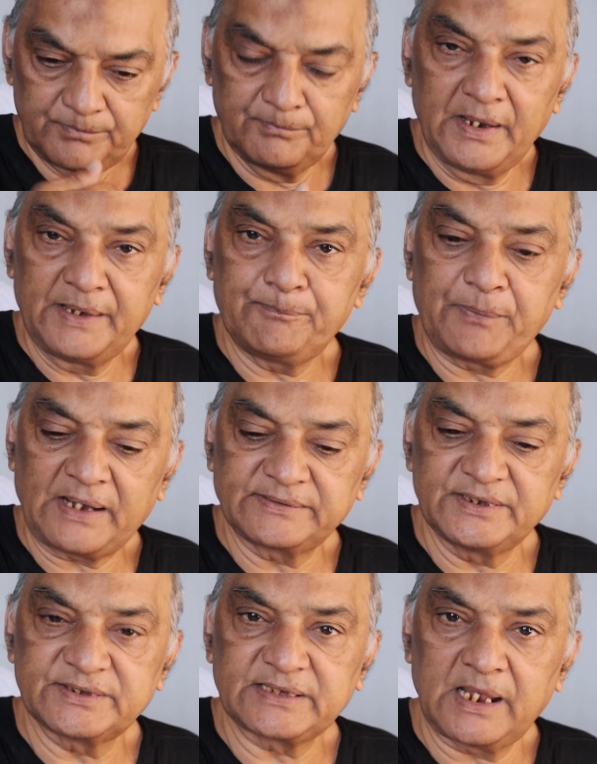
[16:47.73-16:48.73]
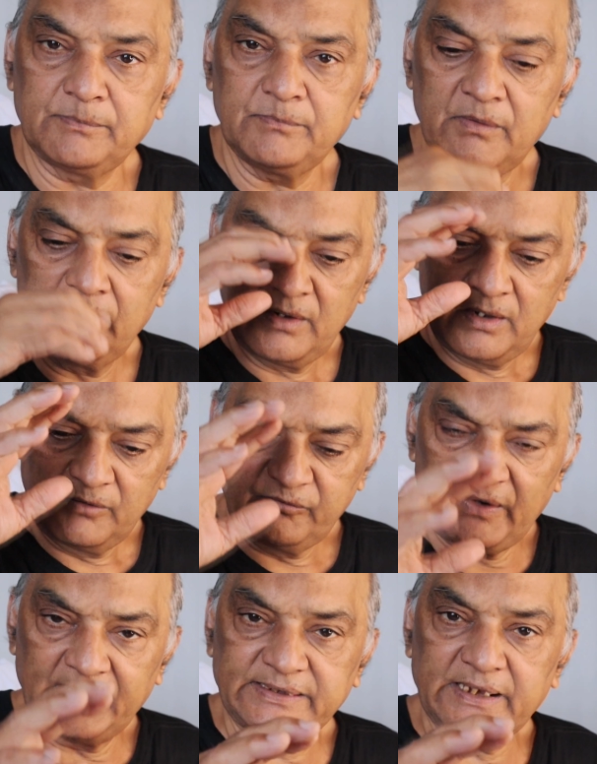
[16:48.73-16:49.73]
My practice time,
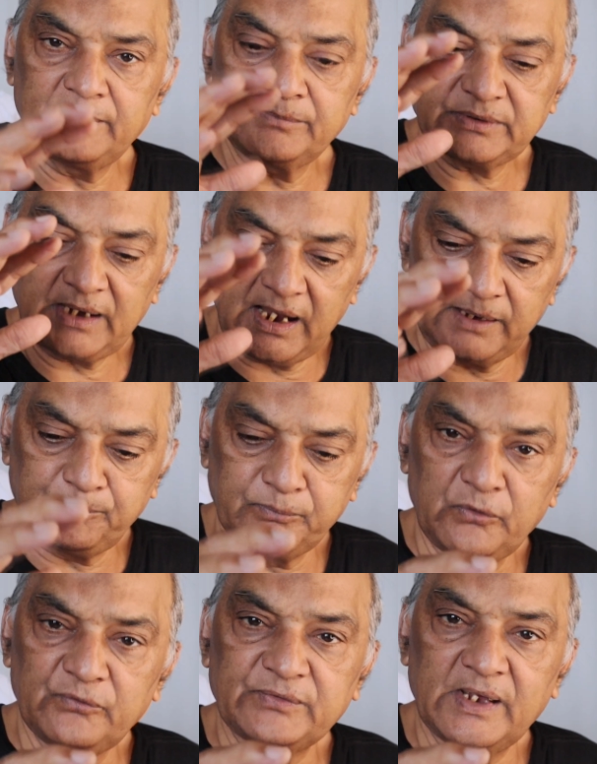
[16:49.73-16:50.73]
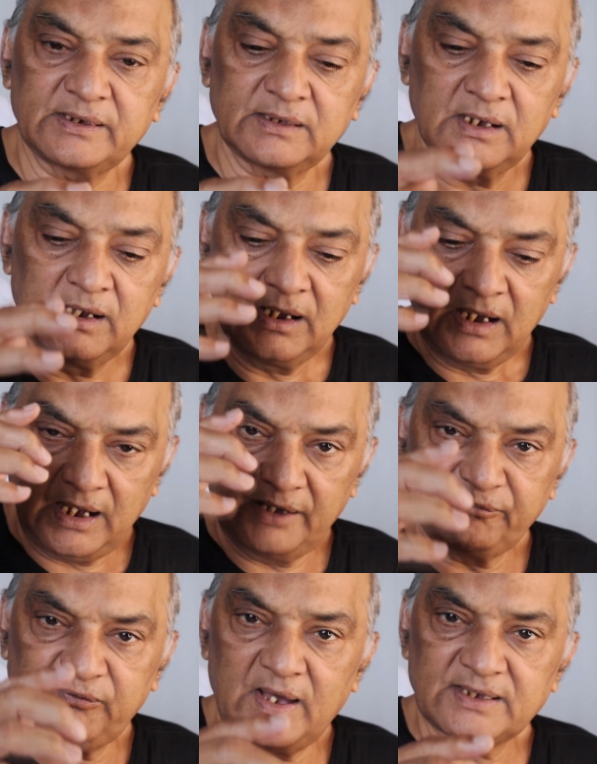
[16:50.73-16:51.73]
5 times I proved that I
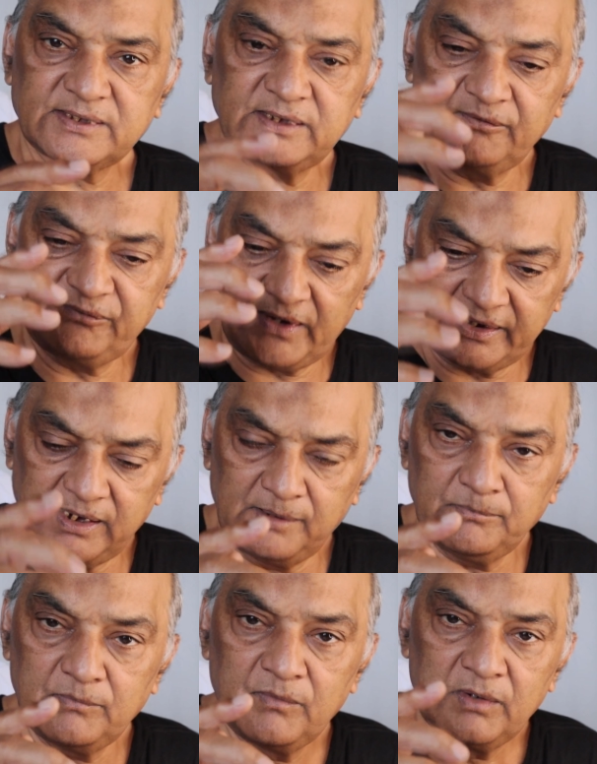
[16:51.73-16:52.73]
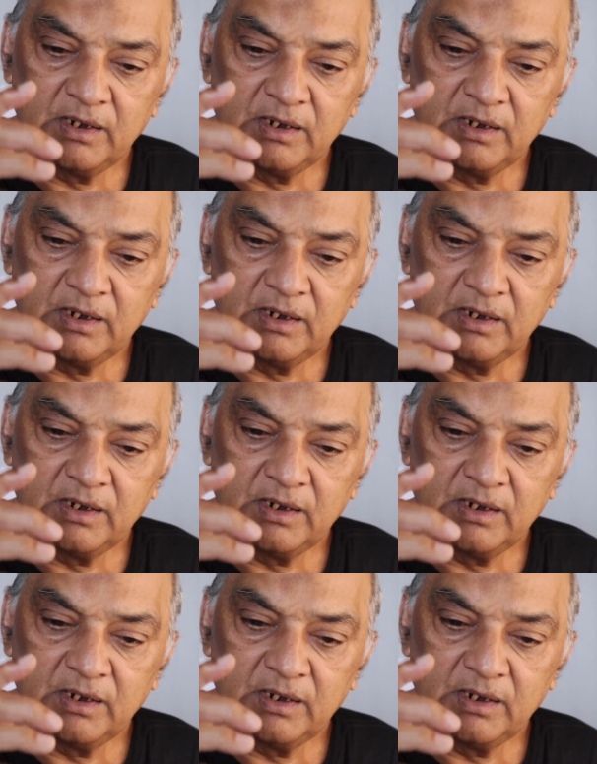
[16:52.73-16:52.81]
fasting for him,